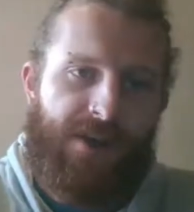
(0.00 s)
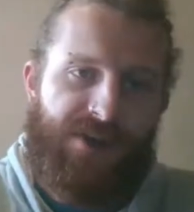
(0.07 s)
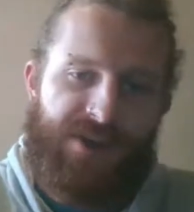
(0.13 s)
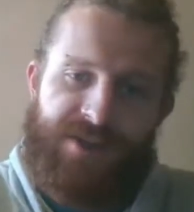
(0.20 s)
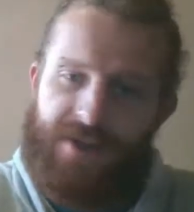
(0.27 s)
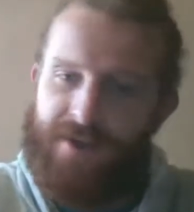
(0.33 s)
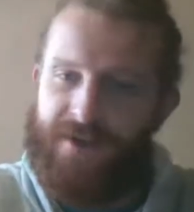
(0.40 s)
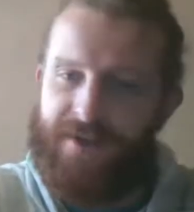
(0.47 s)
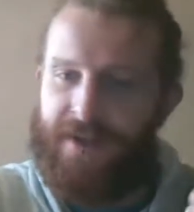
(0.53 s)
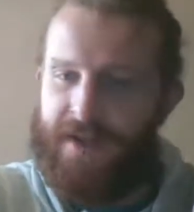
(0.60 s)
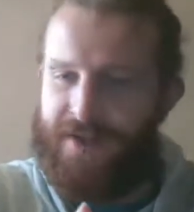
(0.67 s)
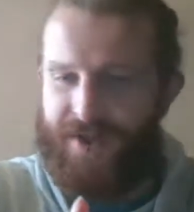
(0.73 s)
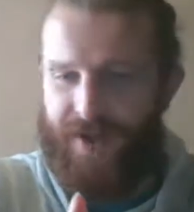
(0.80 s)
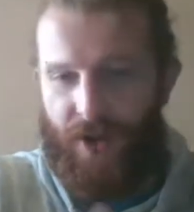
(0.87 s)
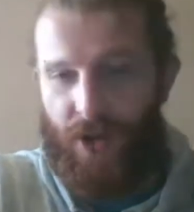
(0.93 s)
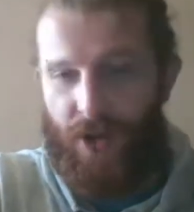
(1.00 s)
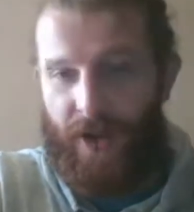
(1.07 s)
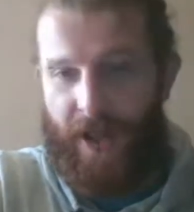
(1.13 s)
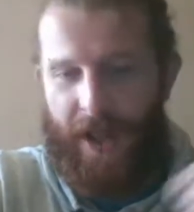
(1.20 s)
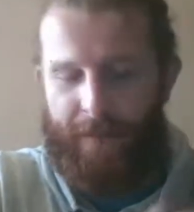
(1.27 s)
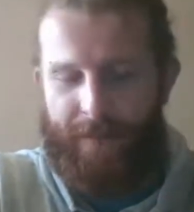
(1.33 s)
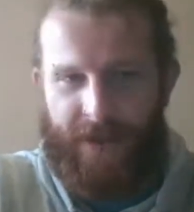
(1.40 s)
just so that it's not all
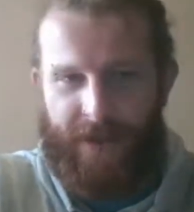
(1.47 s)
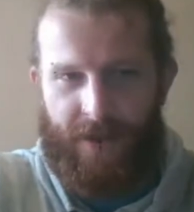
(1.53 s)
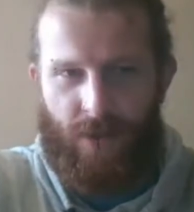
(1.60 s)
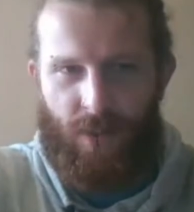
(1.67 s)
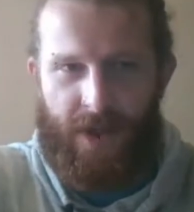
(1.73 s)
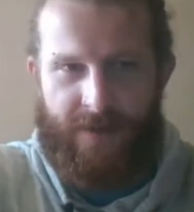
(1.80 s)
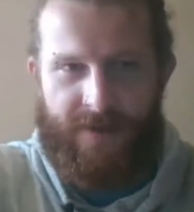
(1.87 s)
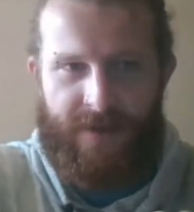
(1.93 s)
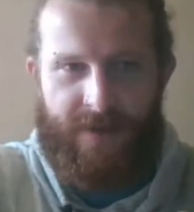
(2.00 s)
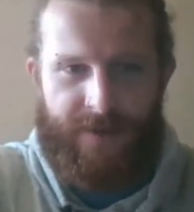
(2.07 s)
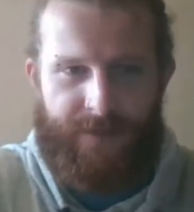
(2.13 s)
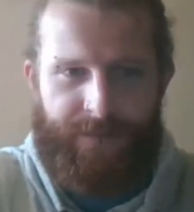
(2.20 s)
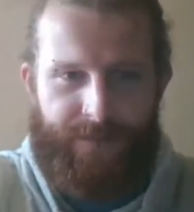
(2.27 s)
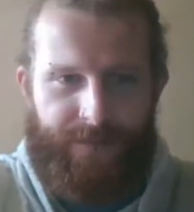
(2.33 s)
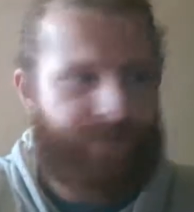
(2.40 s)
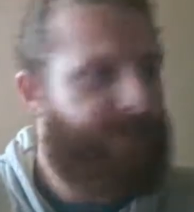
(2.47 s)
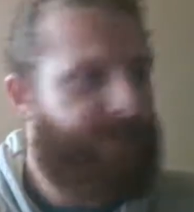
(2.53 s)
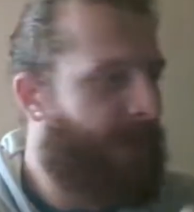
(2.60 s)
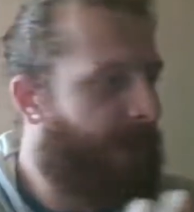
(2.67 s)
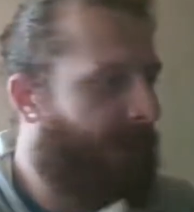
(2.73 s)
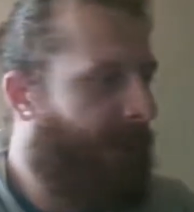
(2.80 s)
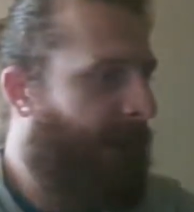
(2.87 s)
happening at once.
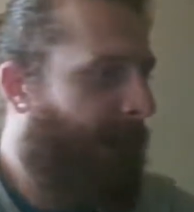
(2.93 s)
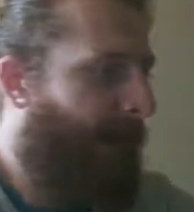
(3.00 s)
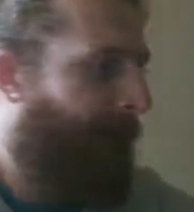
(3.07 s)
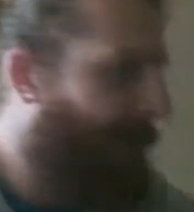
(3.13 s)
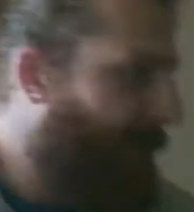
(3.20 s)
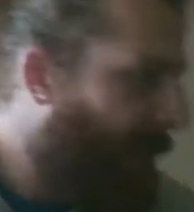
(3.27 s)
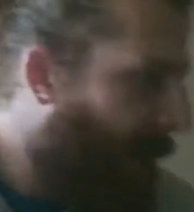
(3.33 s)
Okay,